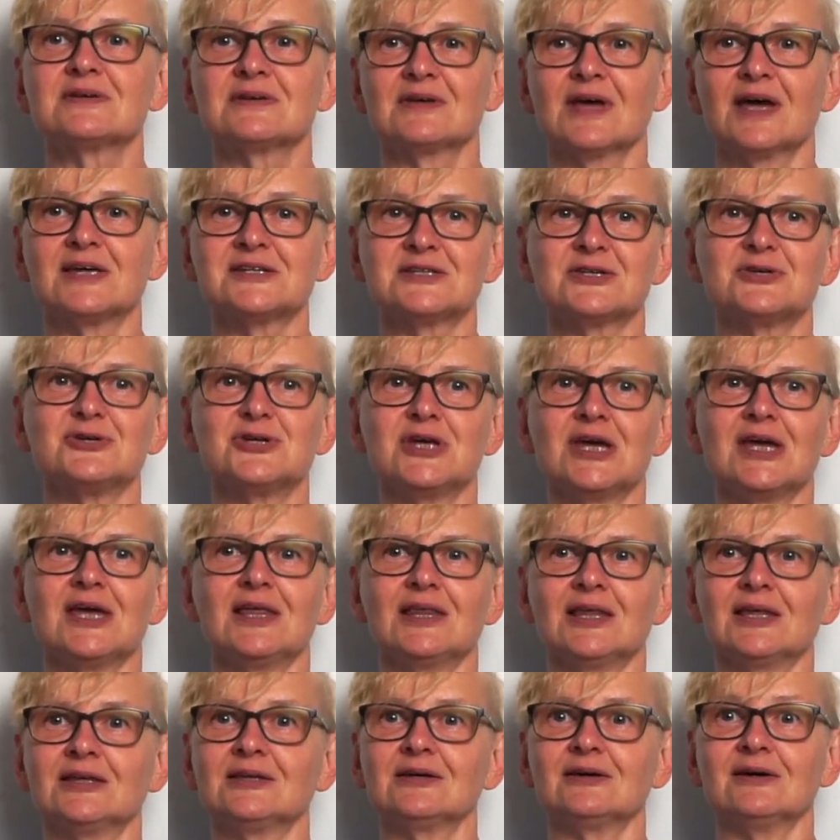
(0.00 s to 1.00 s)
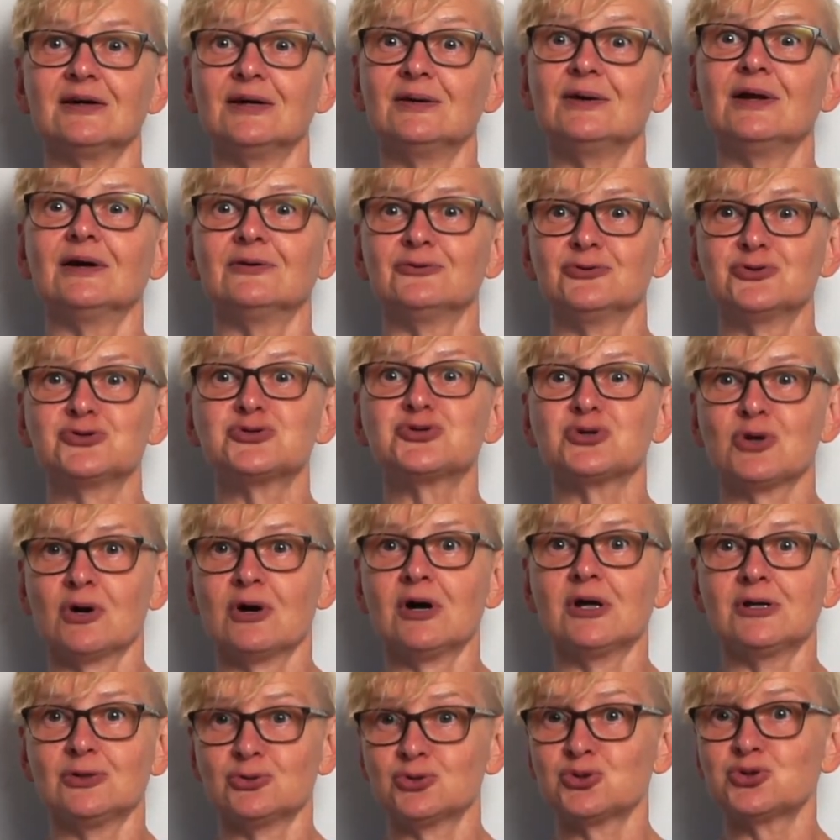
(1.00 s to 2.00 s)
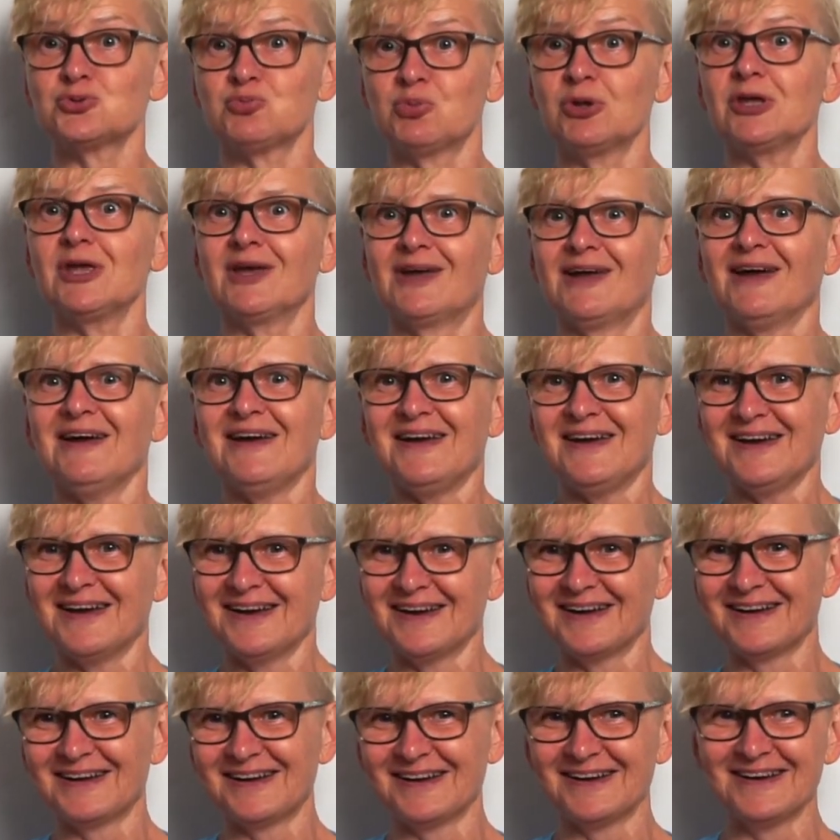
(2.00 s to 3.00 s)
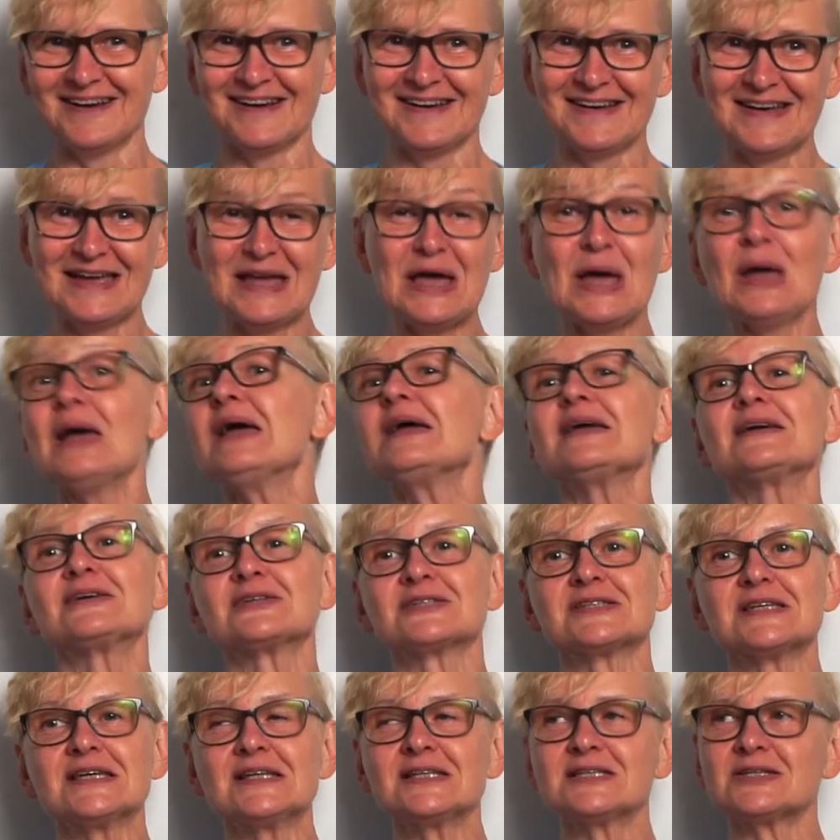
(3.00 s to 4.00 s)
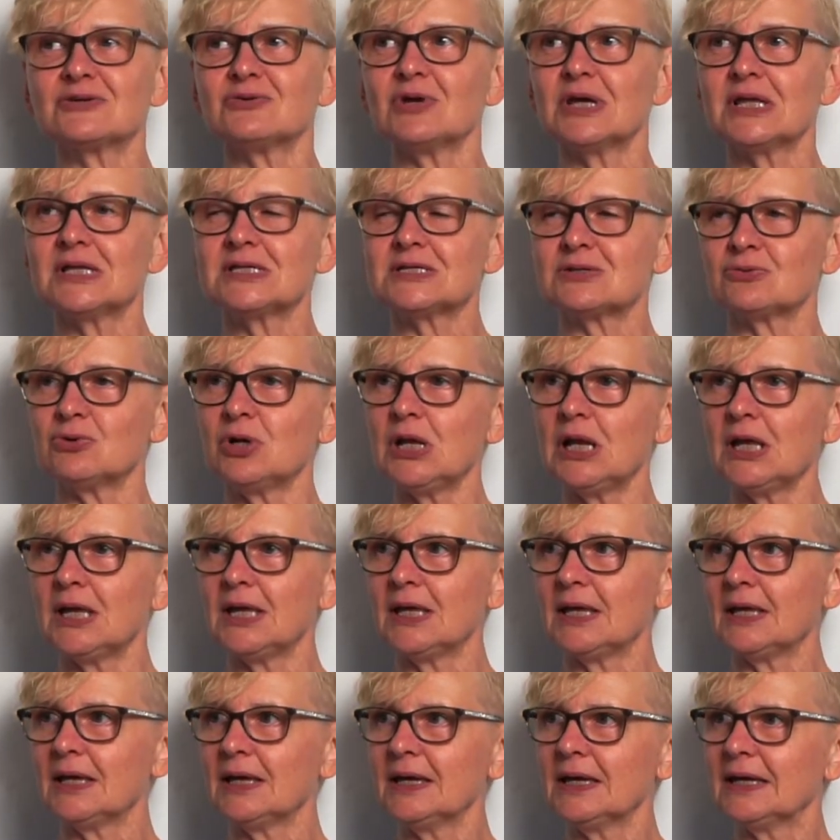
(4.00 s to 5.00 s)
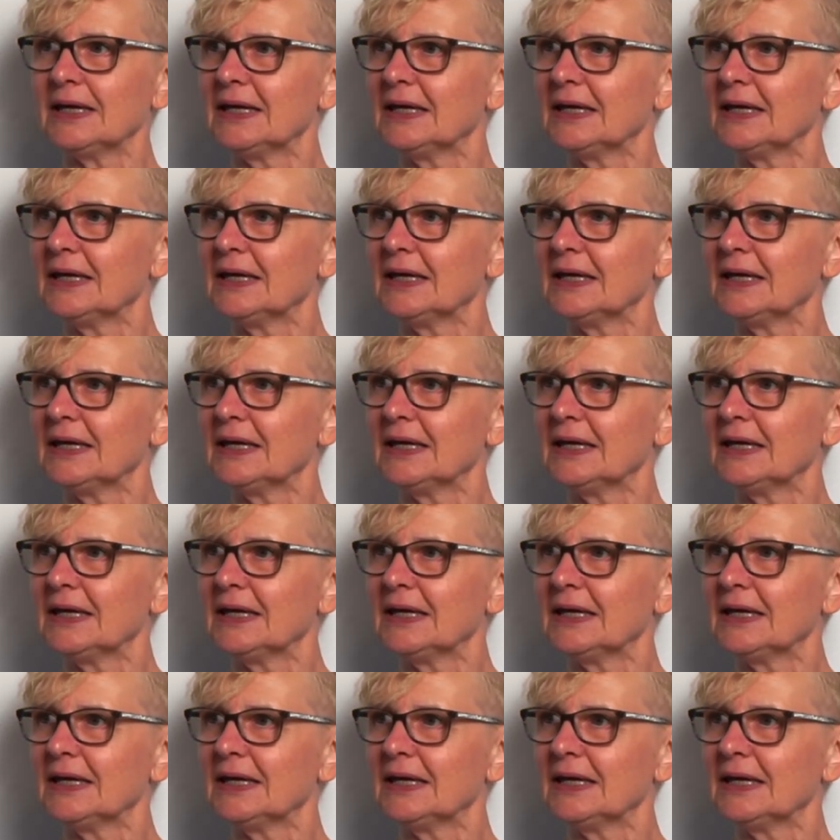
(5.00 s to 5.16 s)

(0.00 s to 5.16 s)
as a day that I don't speak, because it's really